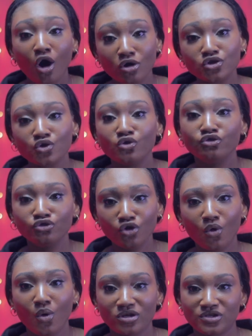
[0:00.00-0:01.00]
Also, you
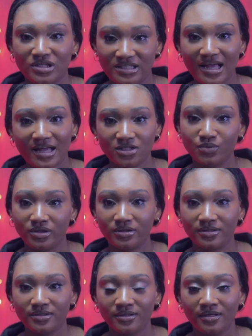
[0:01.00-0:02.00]
know what to start with.